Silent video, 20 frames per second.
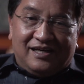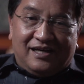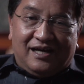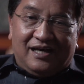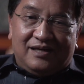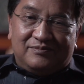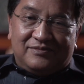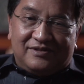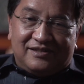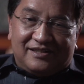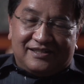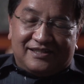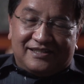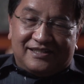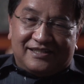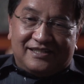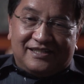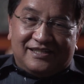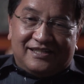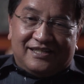I'm
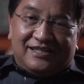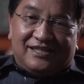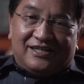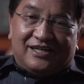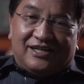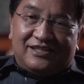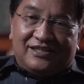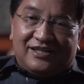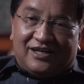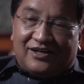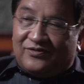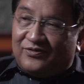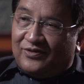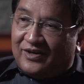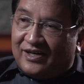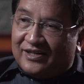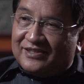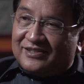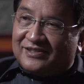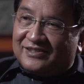a young
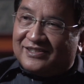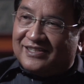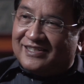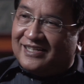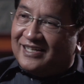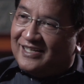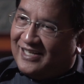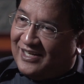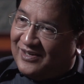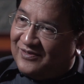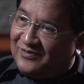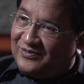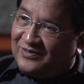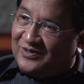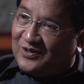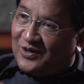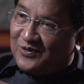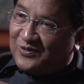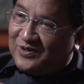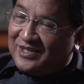father and I have
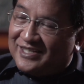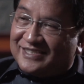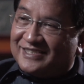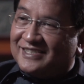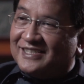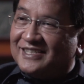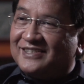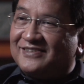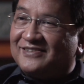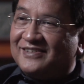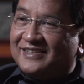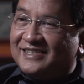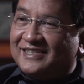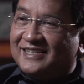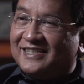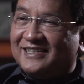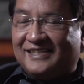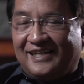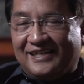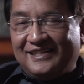growing children,
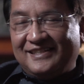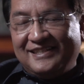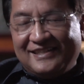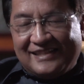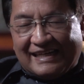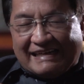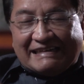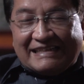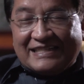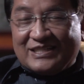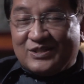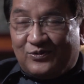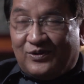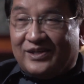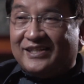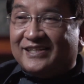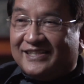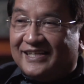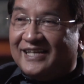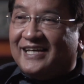and I need at least
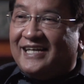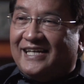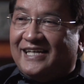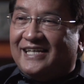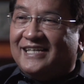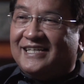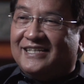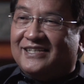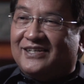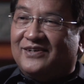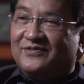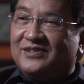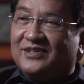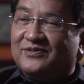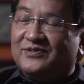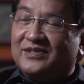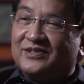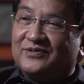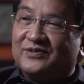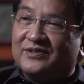one day of the
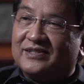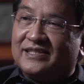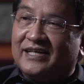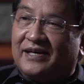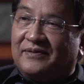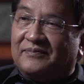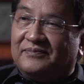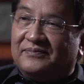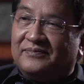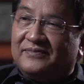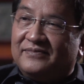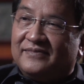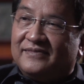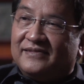week with them.